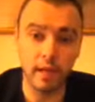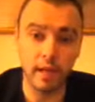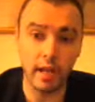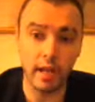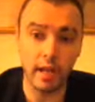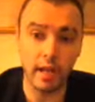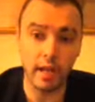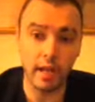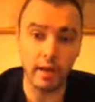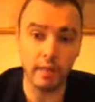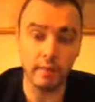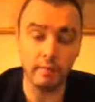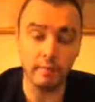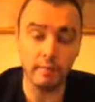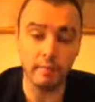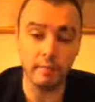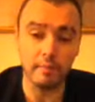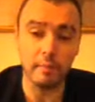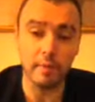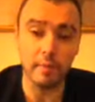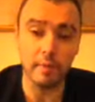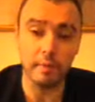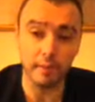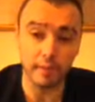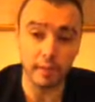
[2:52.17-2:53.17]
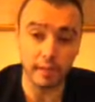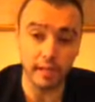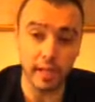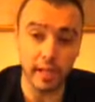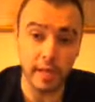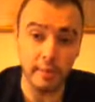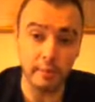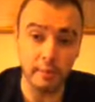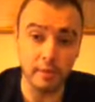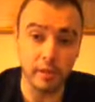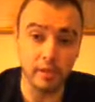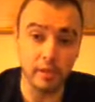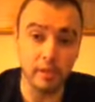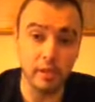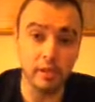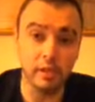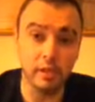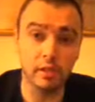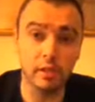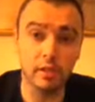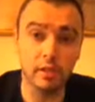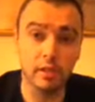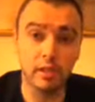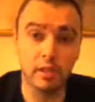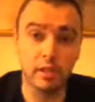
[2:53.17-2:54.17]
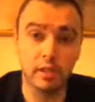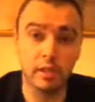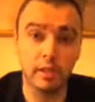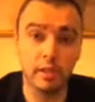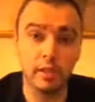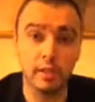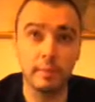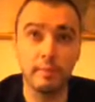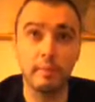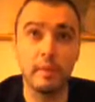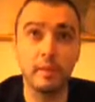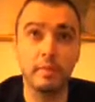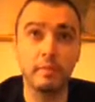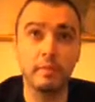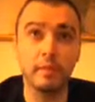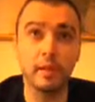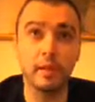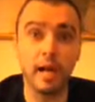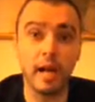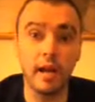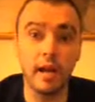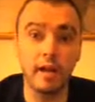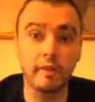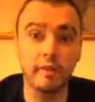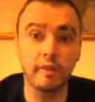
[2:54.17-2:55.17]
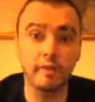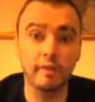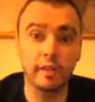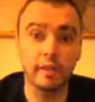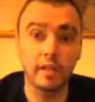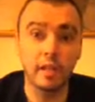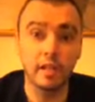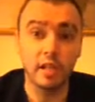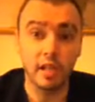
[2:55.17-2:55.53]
the perceptions that people have